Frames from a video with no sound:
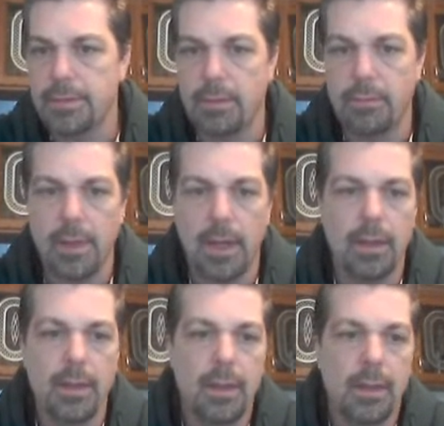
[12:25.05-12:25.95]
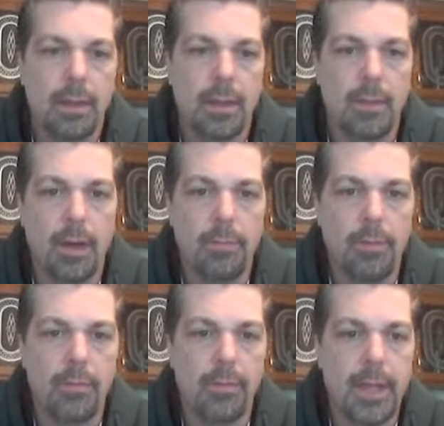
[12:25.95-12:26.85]
So come on
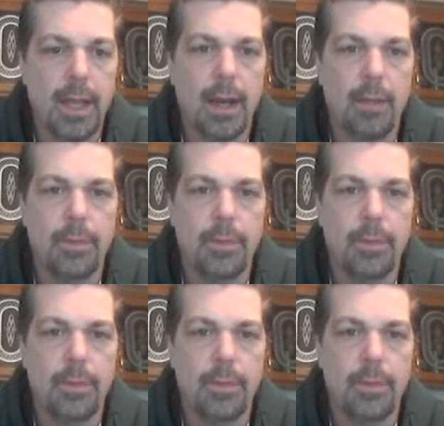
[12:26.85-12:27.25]
board with that.